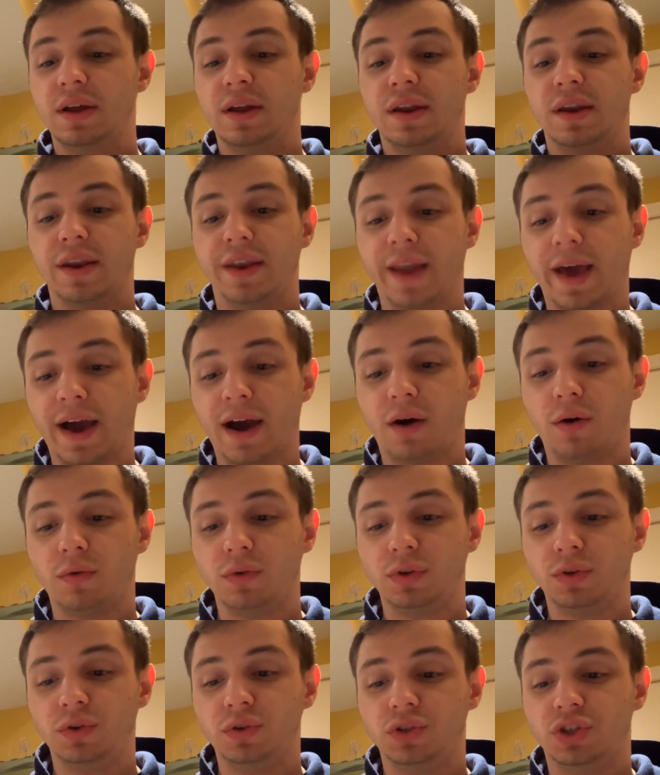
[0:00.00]
Now
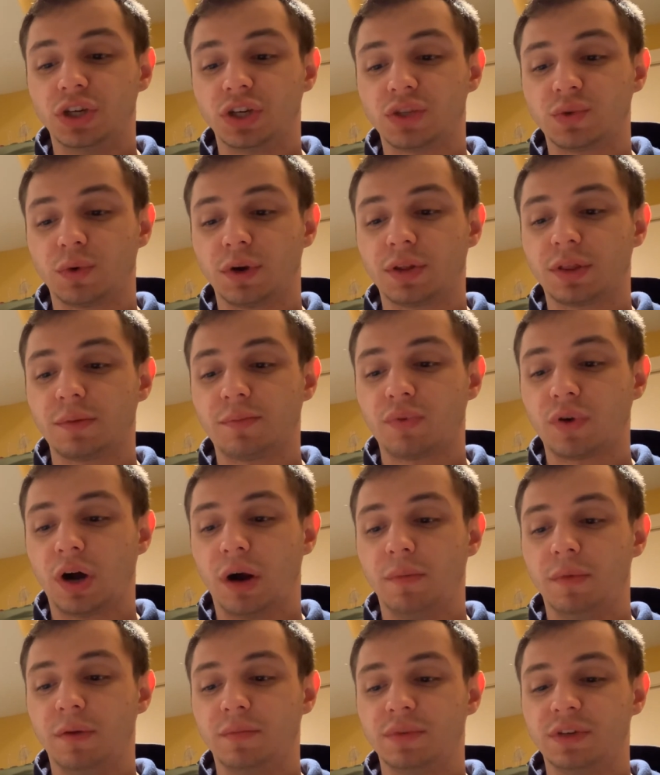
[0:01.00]
you just work the
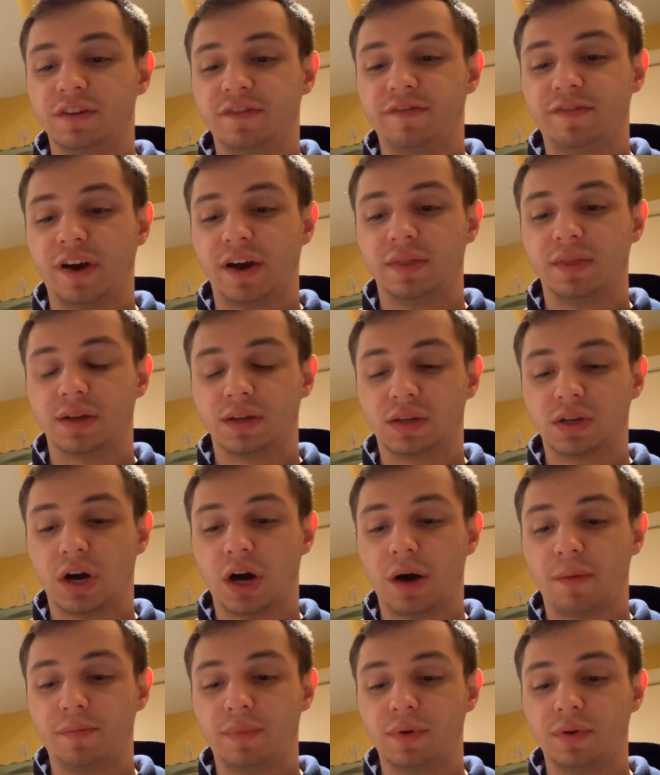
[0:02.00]
problem to find the
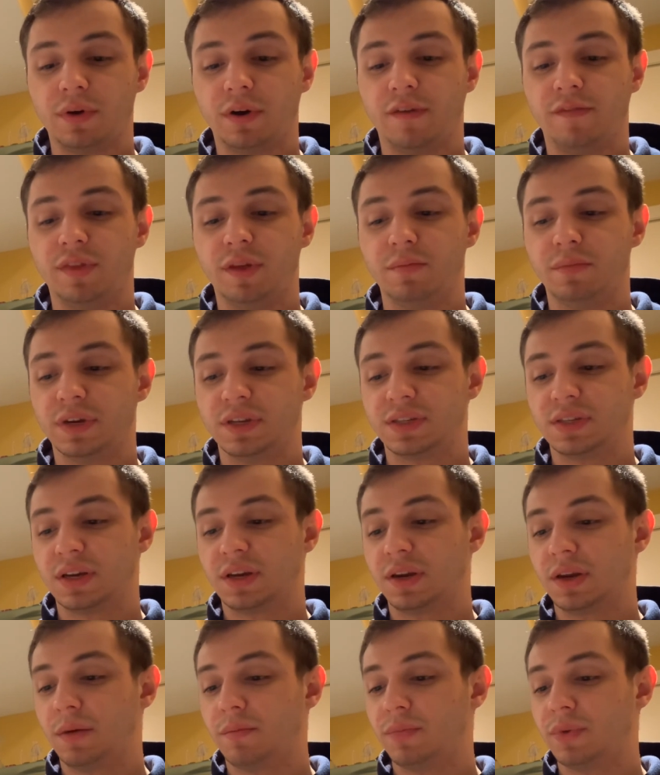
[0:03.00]
top of the
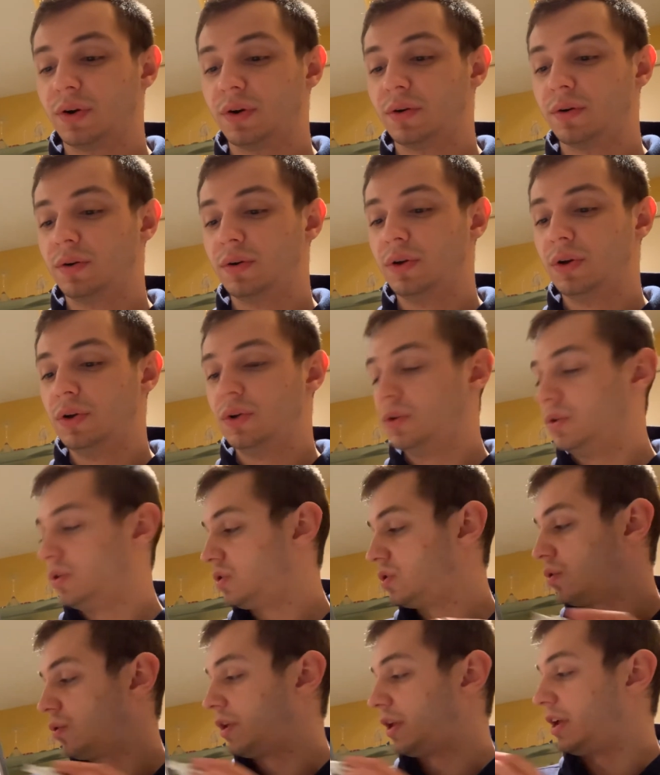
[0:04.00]
missing number.
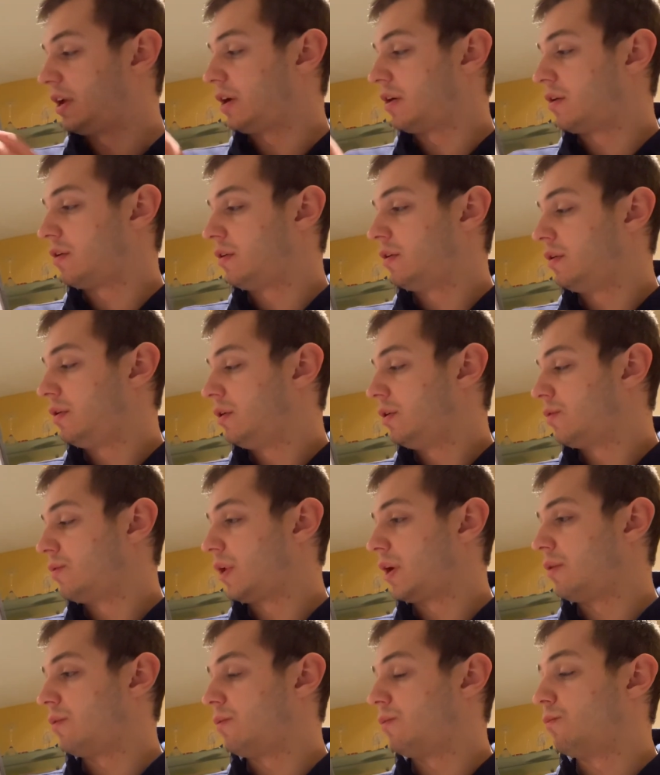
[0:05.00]
So here,
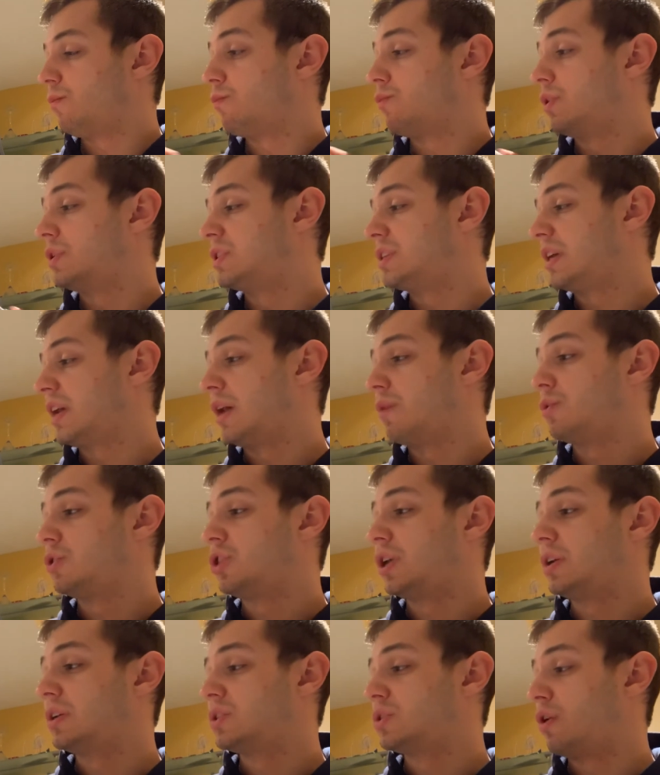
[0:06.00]
right, once again, we're
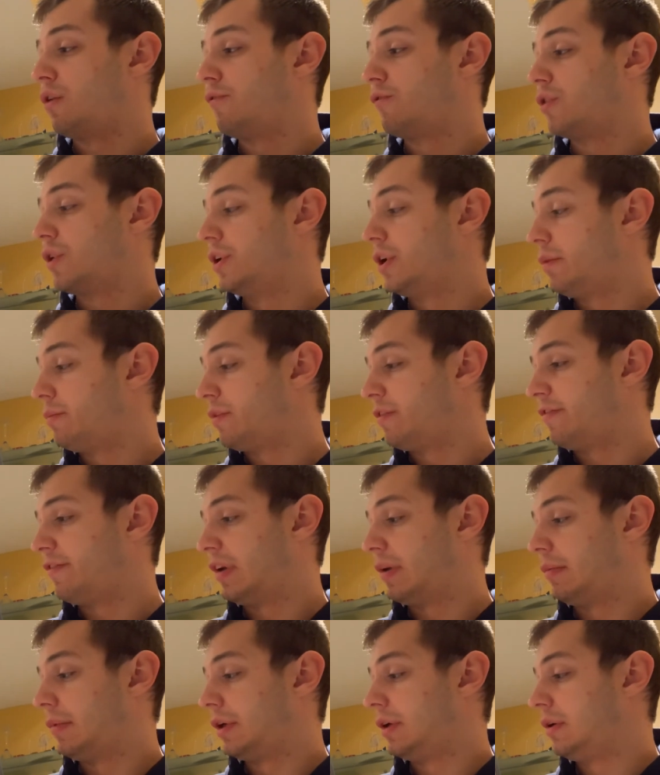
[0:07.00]
trying to solve for a number
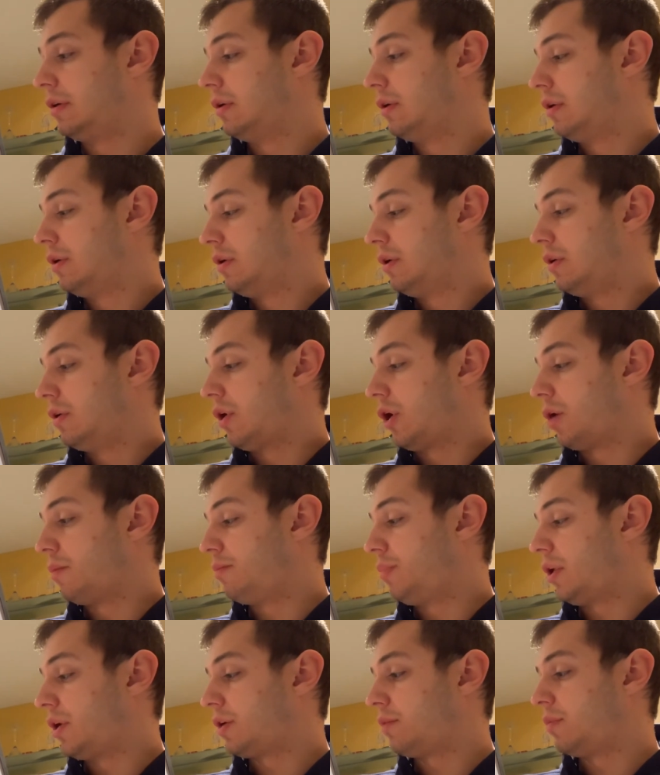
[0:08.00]
family. our
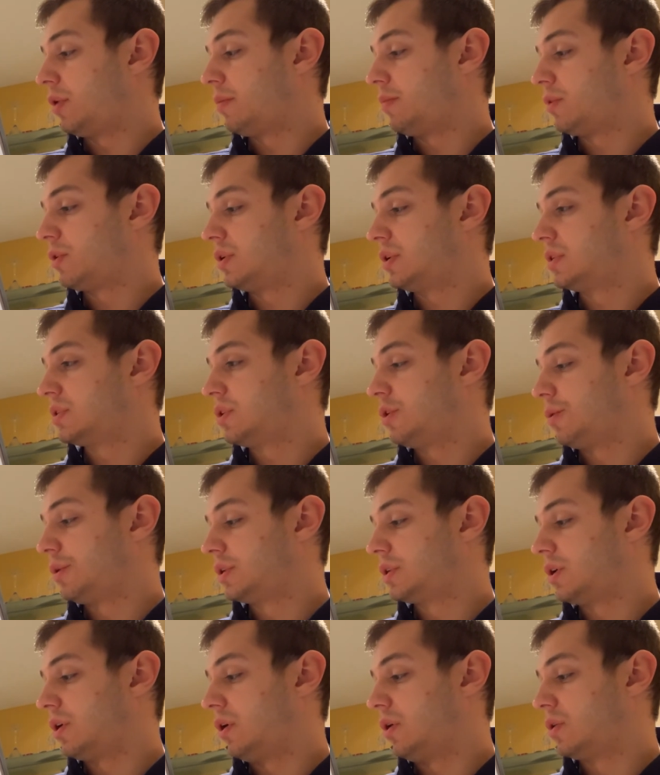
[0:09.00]
bottom number is going
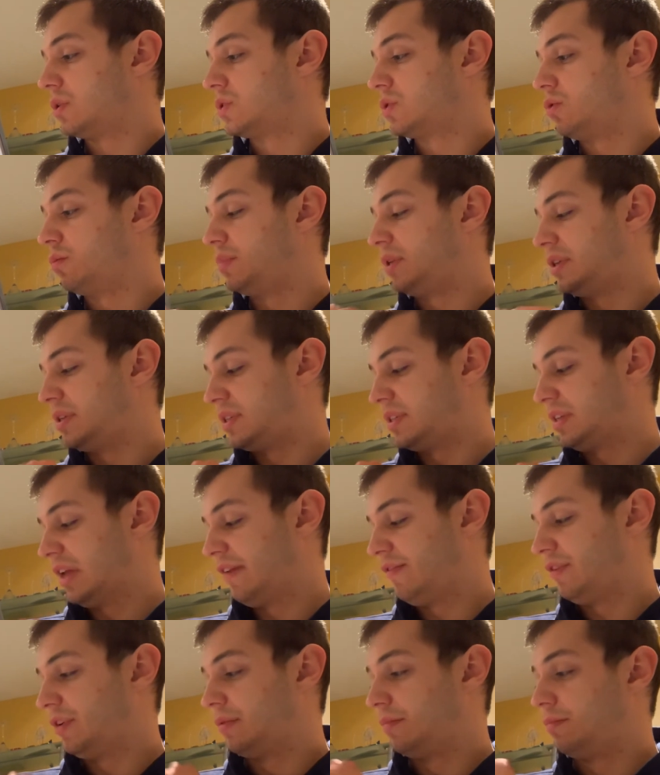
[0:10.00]
to also be
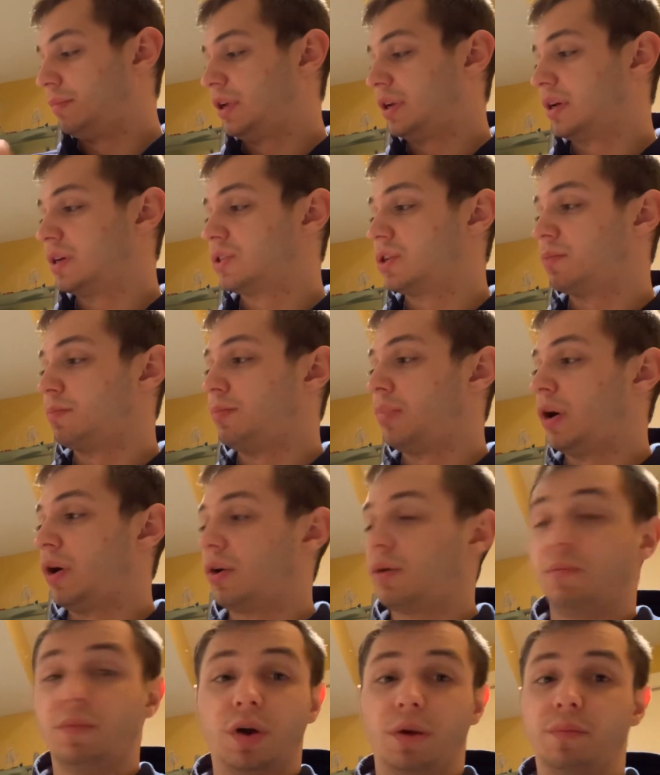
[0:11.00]
7 because our
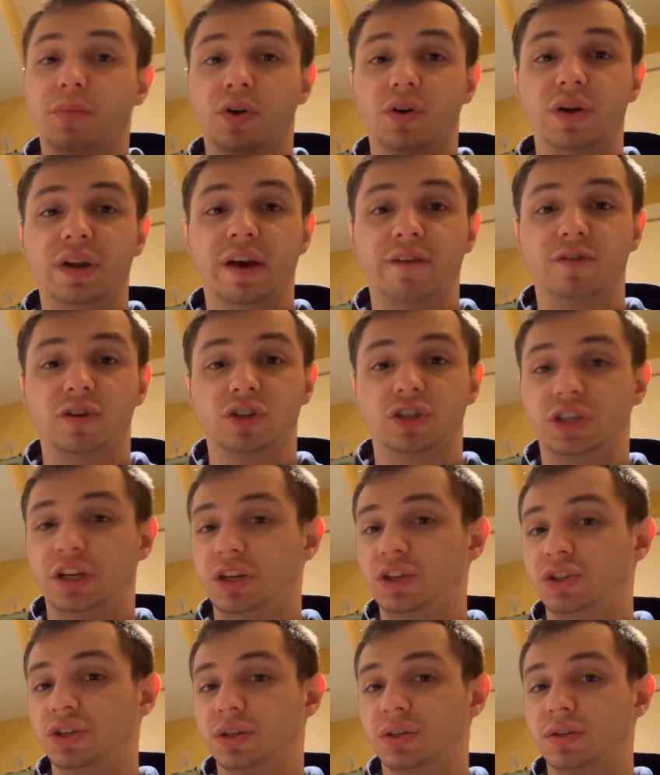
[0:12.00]
bottom number never
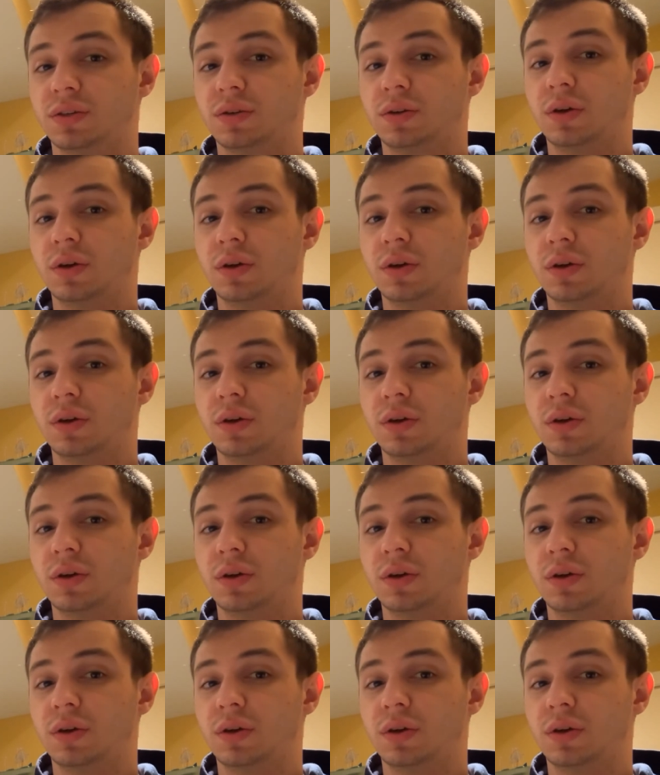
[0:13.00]
changes.